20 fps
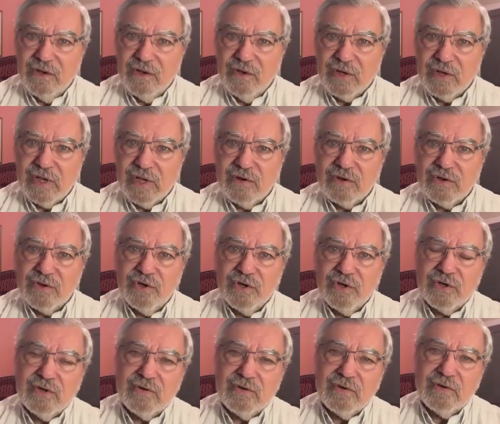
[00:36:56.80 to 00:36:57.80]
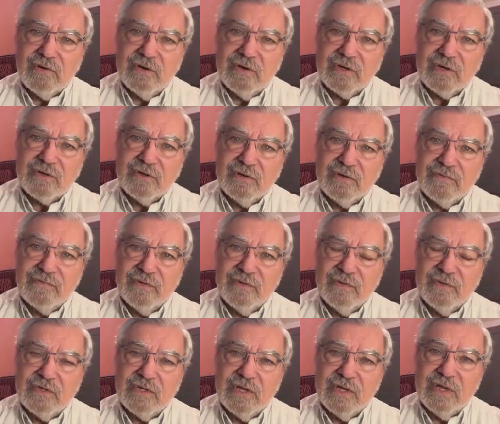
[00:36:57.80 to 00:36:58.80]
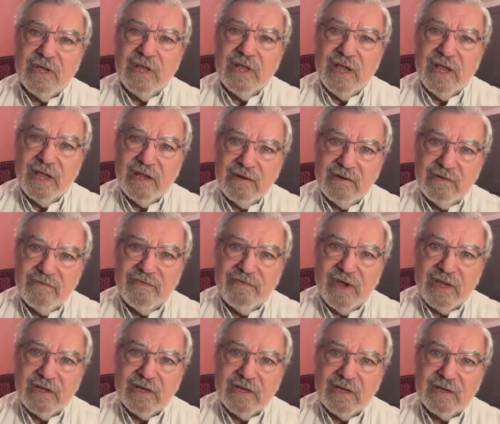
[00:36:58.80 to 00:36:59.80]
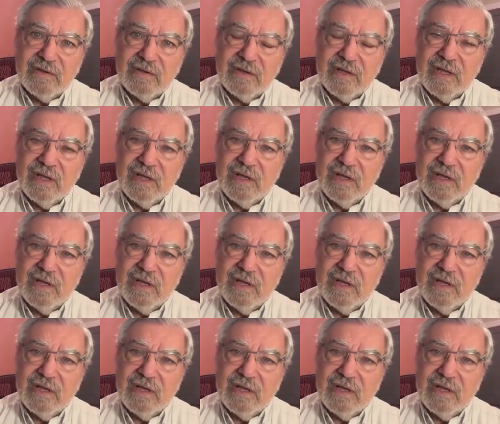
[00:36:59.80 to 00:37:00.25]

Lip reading: knowing how to cook your traditional foods, and fighting